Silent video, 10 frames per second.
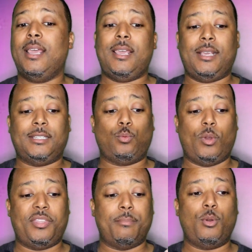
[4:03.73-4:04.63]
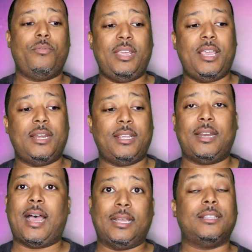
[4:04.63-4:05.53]
is when the movie
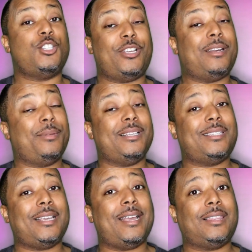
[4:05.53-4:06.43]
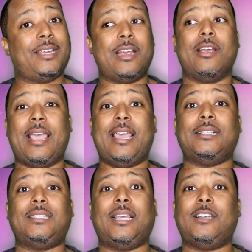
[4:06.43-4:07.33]
ended, I legitimately sat there
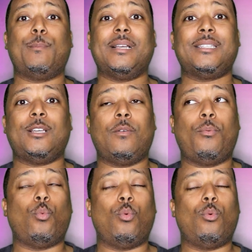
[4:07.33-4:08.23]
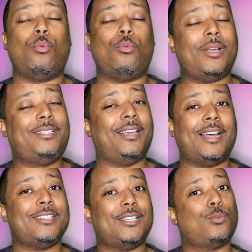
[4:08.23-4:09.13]
and said to myself, what did
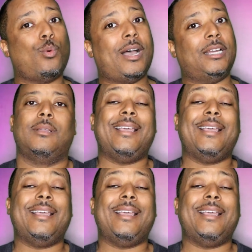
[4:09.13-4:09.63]
I just watch?